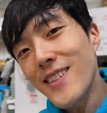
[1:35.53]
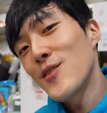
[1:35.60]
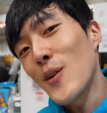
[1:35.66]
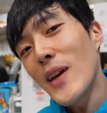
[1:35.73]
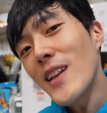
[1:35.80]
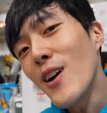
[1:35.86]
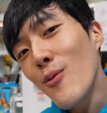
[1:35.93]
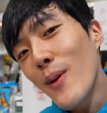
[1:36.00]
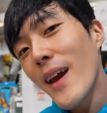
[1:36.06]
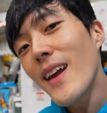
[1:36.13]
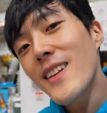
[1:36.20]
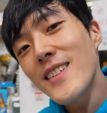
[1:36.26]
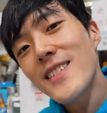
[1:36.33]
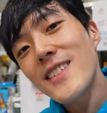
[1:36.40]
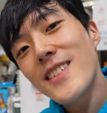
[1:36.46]
So in a
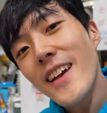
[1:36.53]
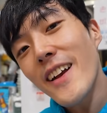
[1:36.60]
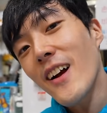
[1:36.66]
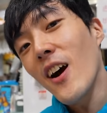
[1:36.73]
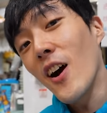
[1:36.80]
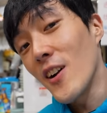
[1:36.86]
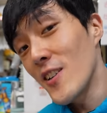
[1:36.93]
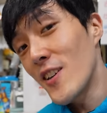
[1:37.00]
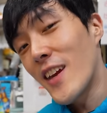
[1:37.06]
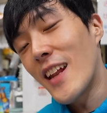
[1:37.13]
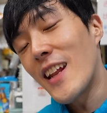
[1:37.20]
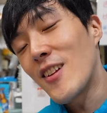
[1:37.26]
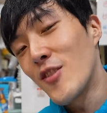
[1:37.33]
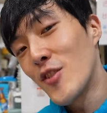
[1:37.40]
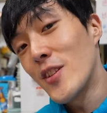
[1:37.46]
way, this is like
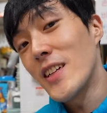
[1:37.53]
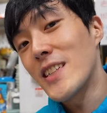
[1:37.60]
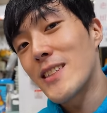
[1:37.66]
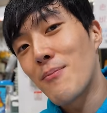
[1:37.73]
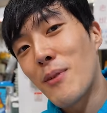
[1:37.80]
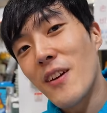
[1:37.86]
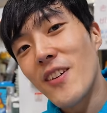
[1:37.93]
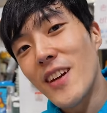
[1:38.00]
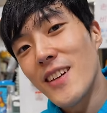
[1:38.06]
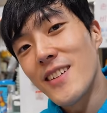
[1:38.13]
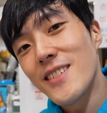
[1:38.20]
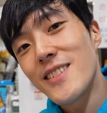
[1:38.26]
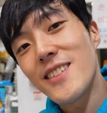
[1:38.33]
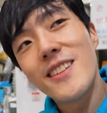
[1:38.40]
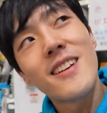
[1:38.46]
all-you-can-eat noodle
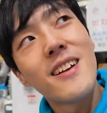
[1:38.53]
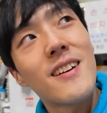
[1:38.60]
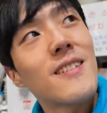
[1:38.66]
experience.